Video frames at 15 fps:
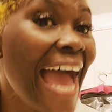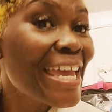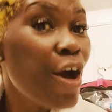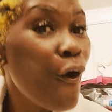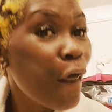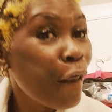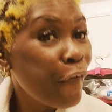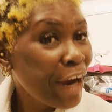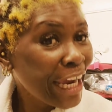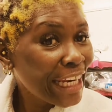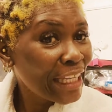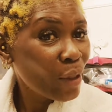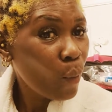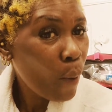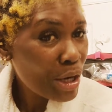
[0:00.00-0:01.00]

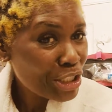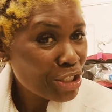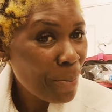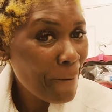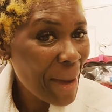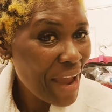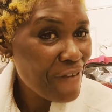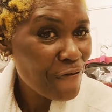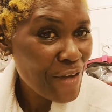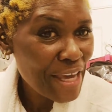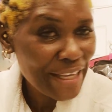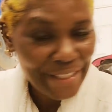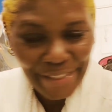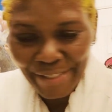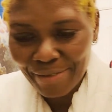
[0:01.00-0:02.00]
already washed my
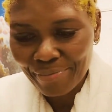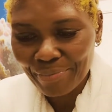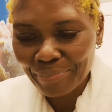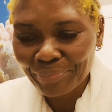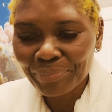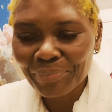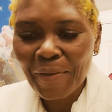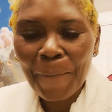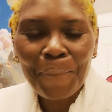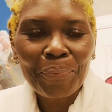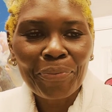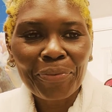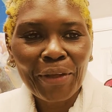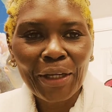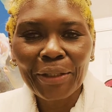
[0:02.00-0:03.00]
face.
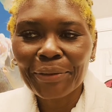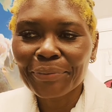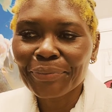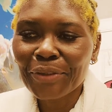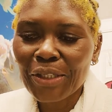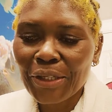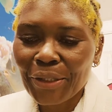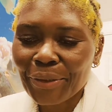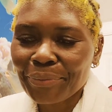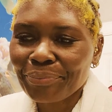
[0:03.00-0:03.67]
Yeah.